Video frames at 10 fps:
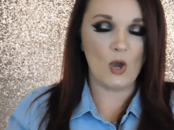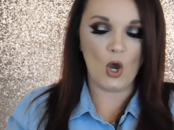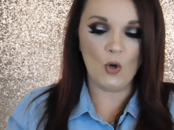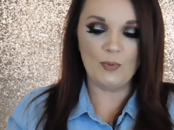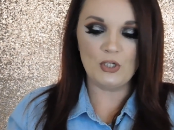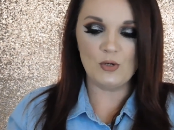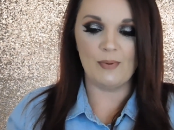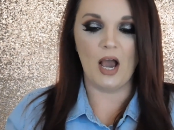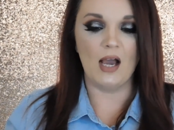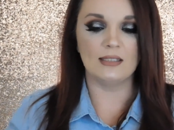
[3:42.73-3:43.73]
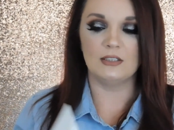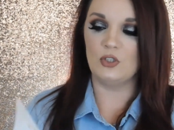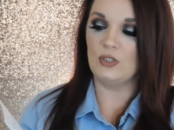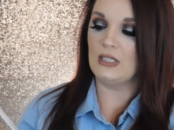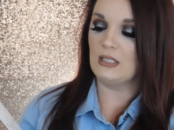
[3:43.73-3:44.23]
Open your box and
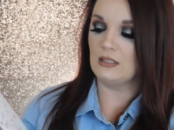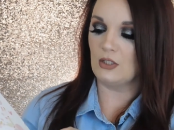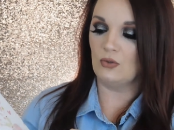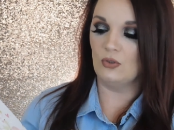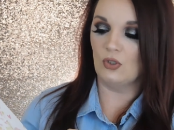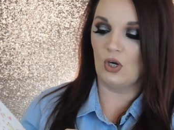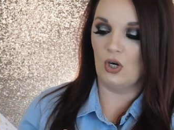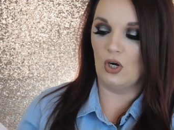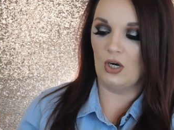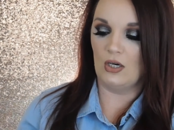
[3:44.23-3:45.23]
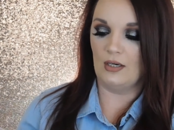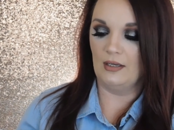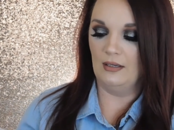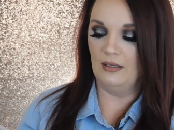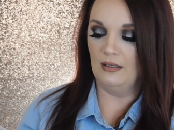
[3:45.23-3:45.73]
you get this cute little card.
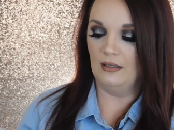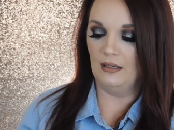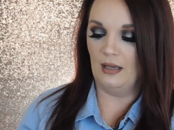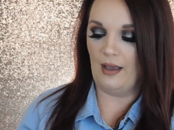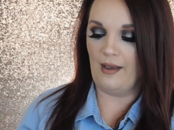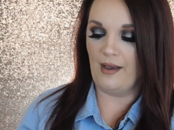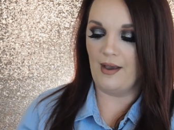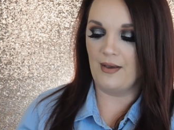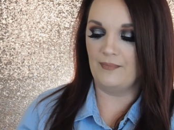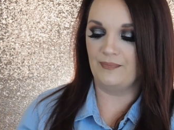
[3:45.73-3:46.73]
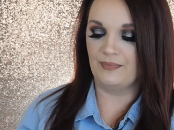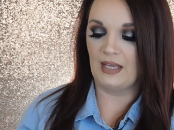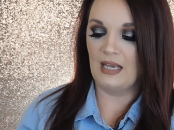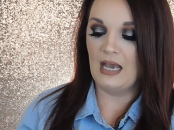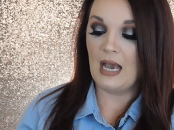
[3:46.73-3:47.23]

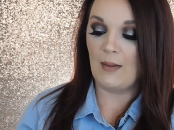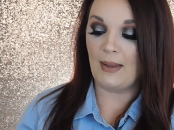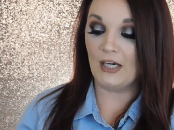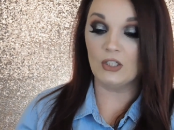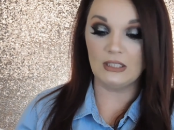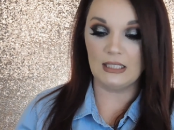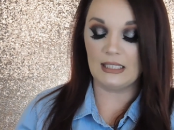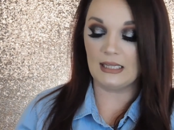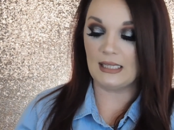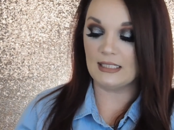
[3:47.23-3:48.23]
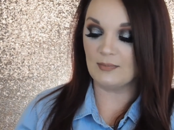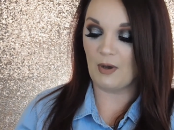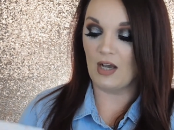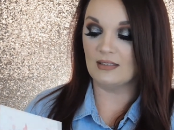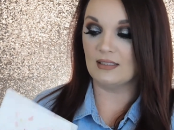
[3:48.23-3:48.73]
Apparently this
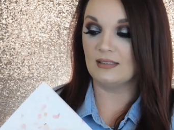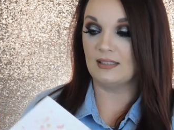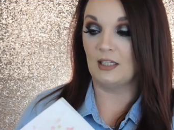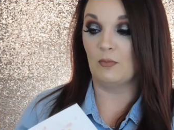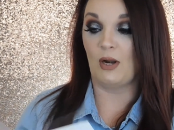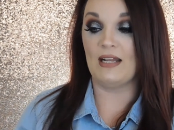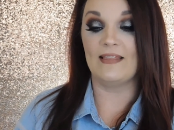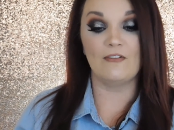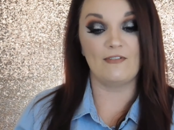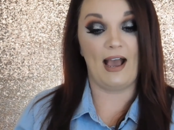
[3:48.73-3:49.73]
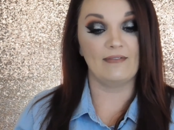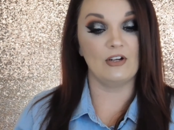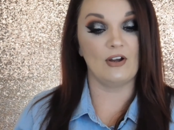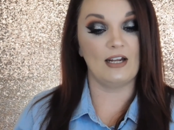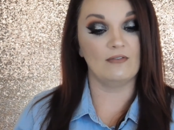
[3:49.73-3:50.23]
box is celebrating their
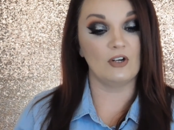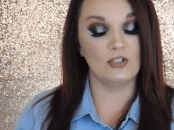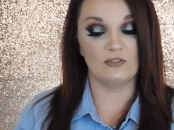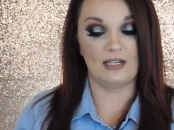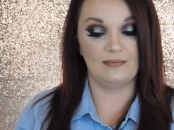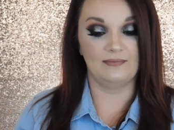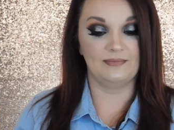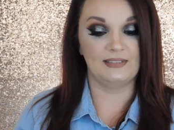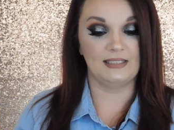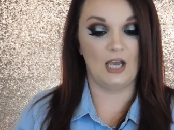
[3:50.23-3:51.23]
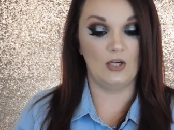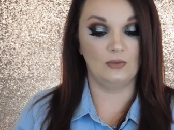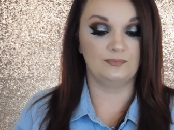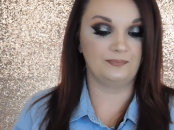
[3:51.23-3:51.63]
5-year anniversary. So